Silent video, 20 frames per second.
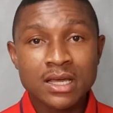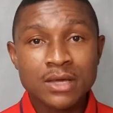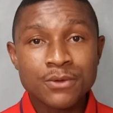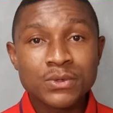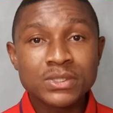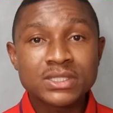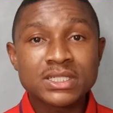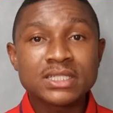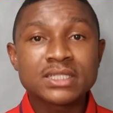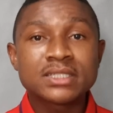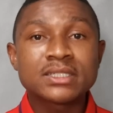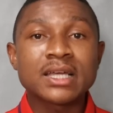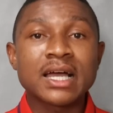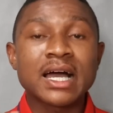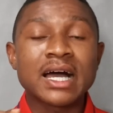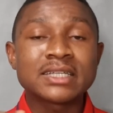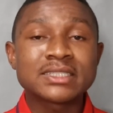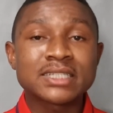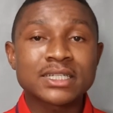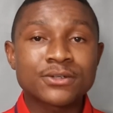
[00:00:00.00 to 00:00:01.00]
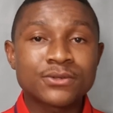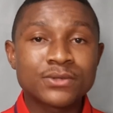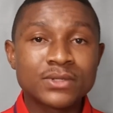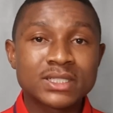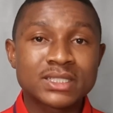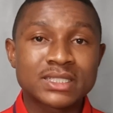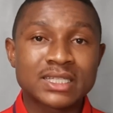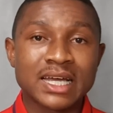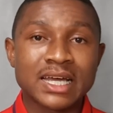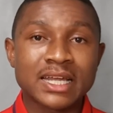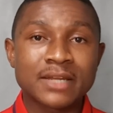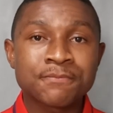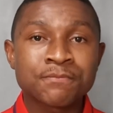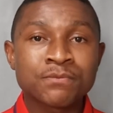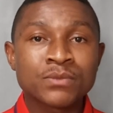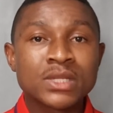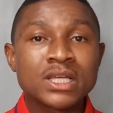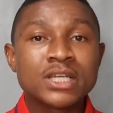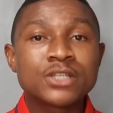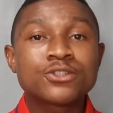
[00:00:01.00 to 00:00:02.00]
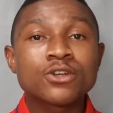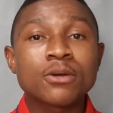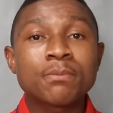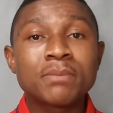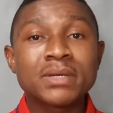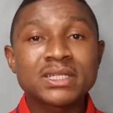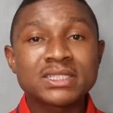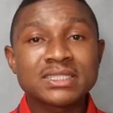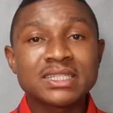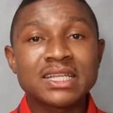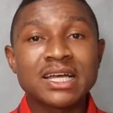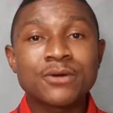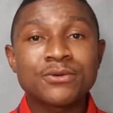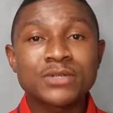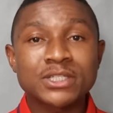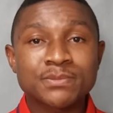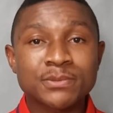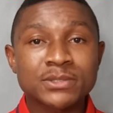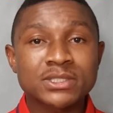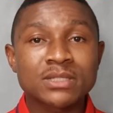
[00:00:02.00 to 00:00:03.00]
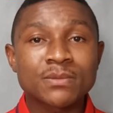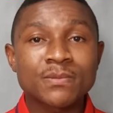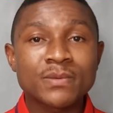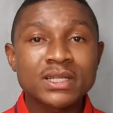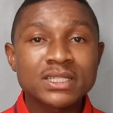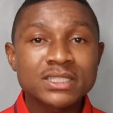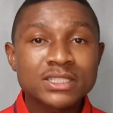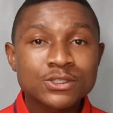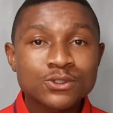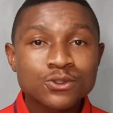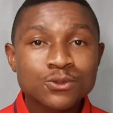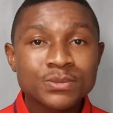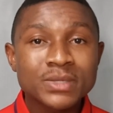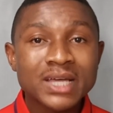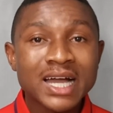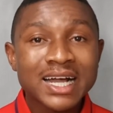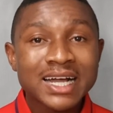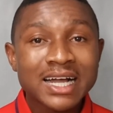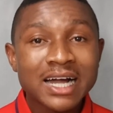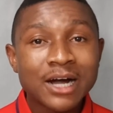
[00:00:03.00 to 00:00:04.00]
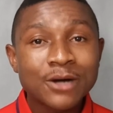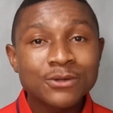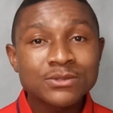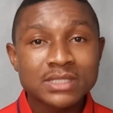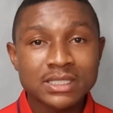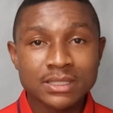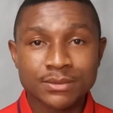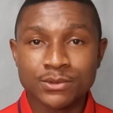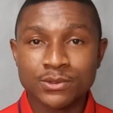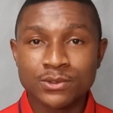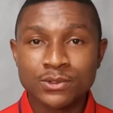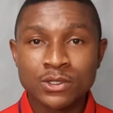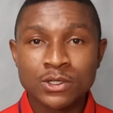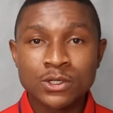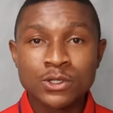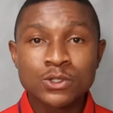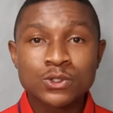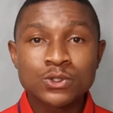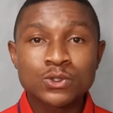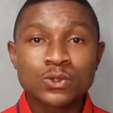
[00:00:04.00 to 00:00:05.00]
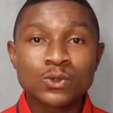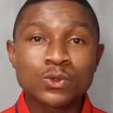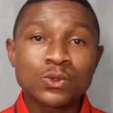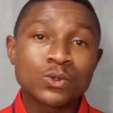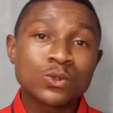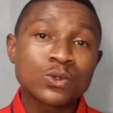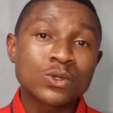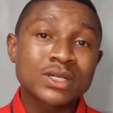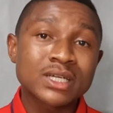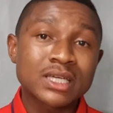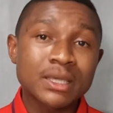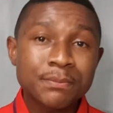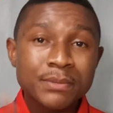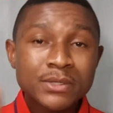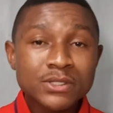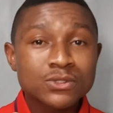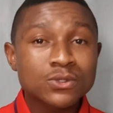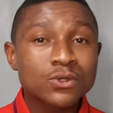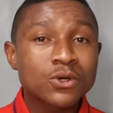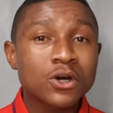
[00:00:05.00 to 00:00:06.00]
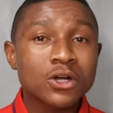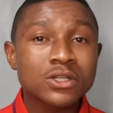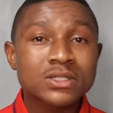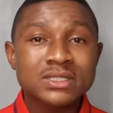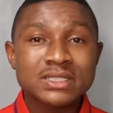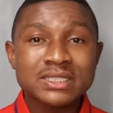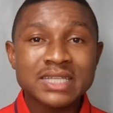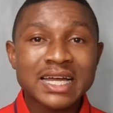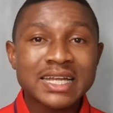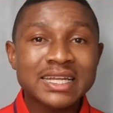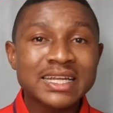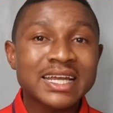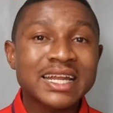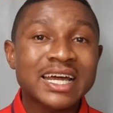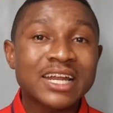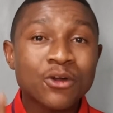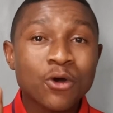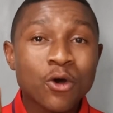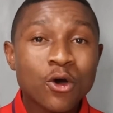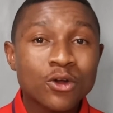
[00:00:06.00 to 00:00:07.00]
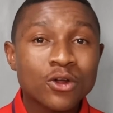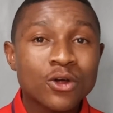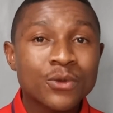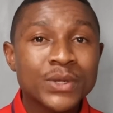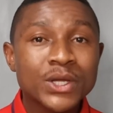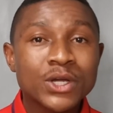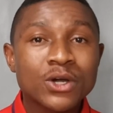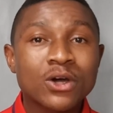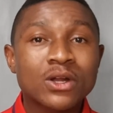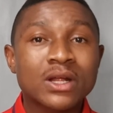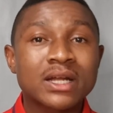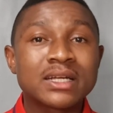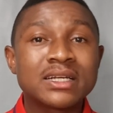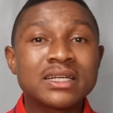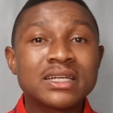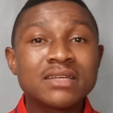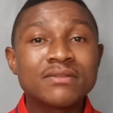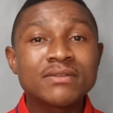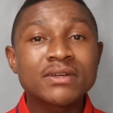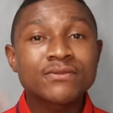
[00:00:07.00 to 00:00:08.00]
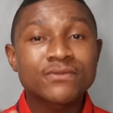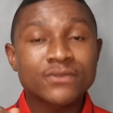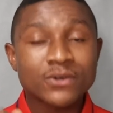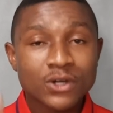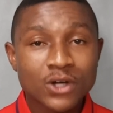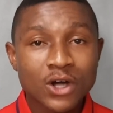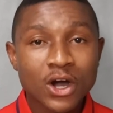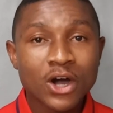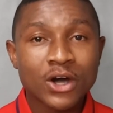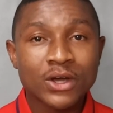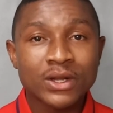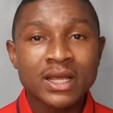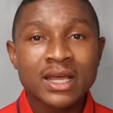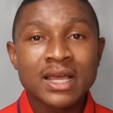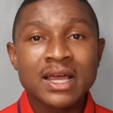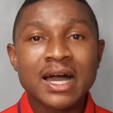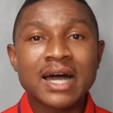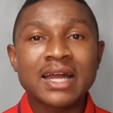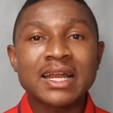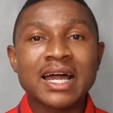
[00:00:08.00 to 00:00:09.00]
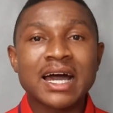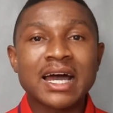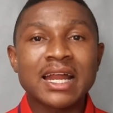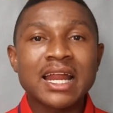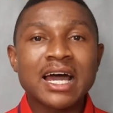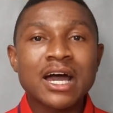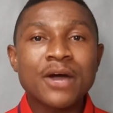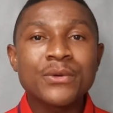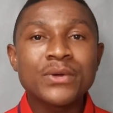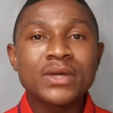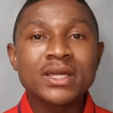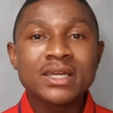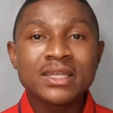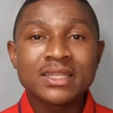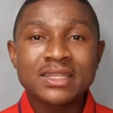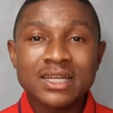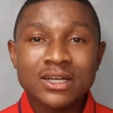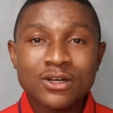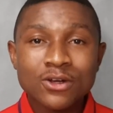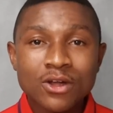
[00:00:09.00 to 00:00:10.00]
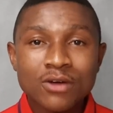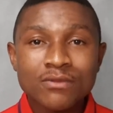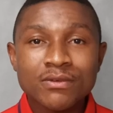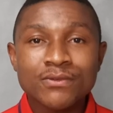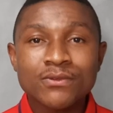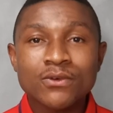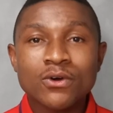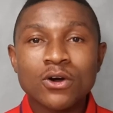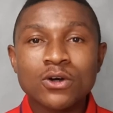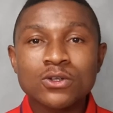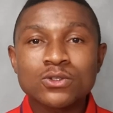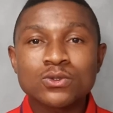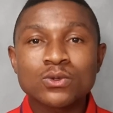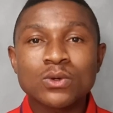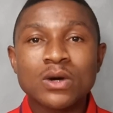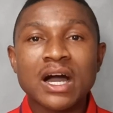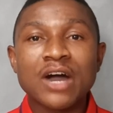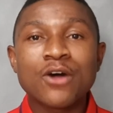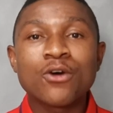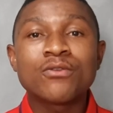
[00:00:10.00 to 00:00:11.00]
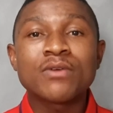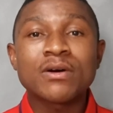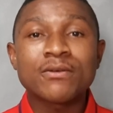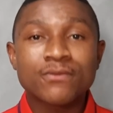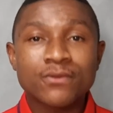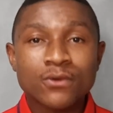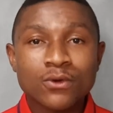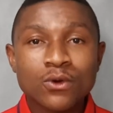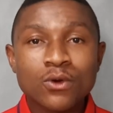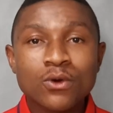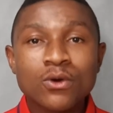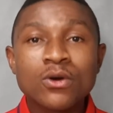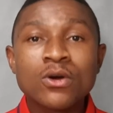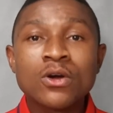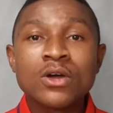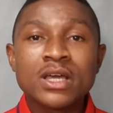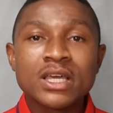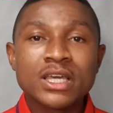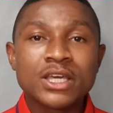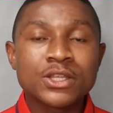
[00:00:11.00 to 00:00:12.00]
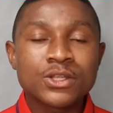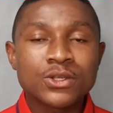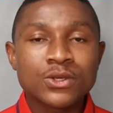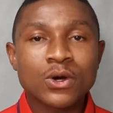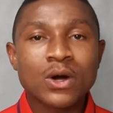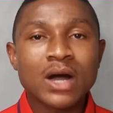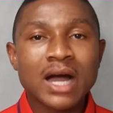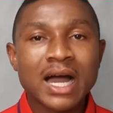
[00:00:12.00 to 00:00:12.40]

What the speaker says: which is as a Christian, it's your personal responsibility to be accountable to keeping to God's standard and honoring God and living for God and allowing the love of God to overflow in your